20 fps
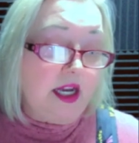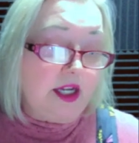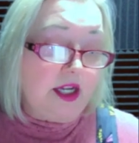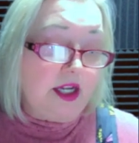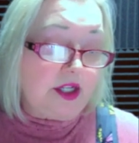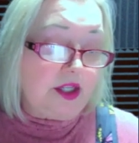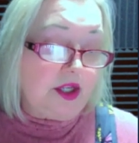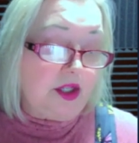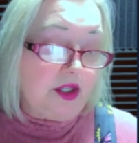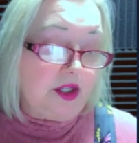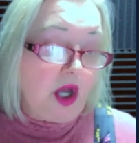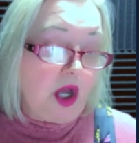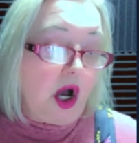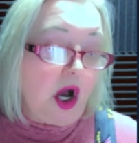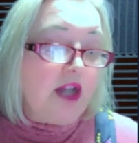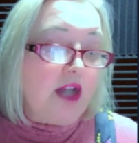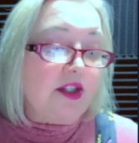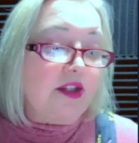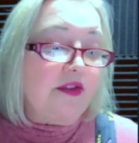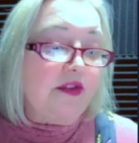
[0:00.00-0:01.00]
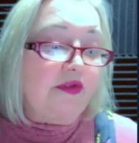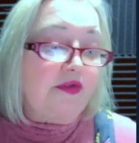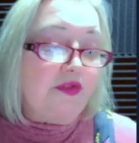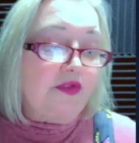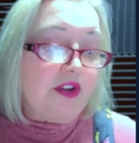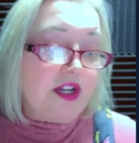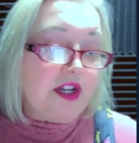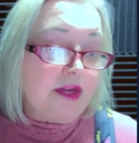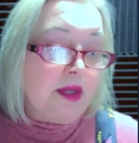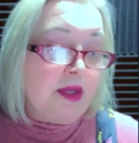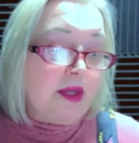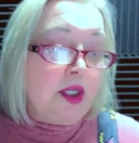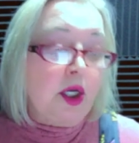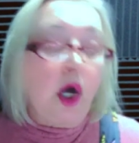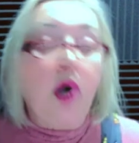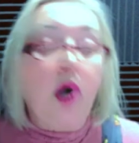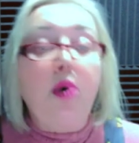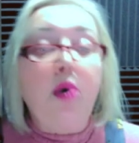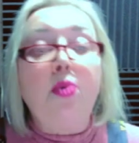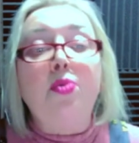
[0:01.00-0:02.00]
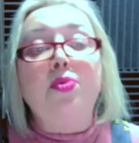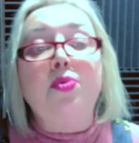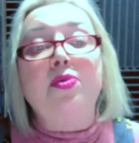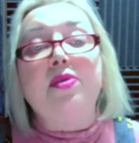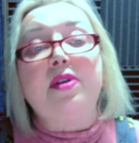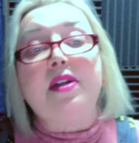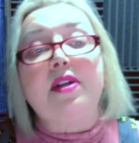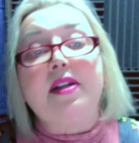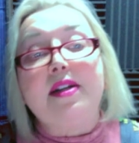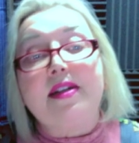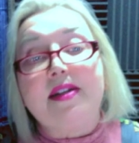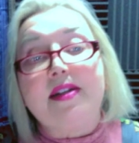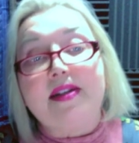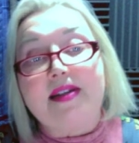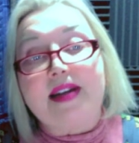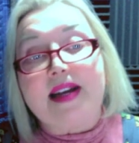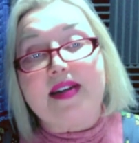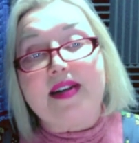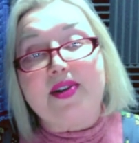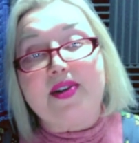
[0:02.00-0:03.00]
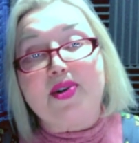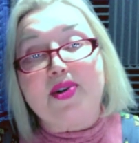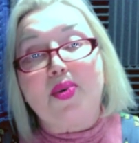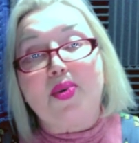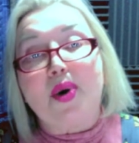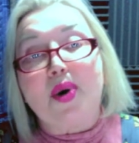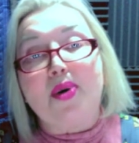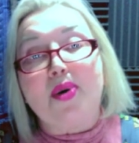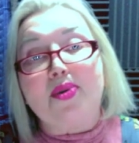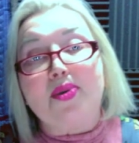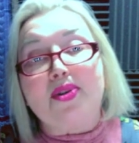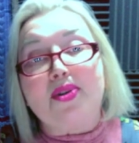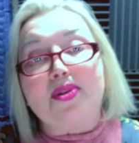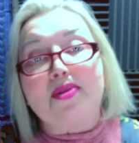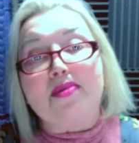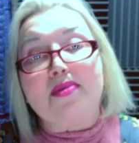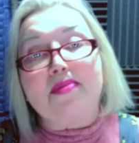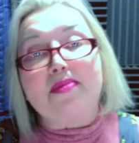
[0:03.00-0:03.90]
to the laws of freedom alone, end quote.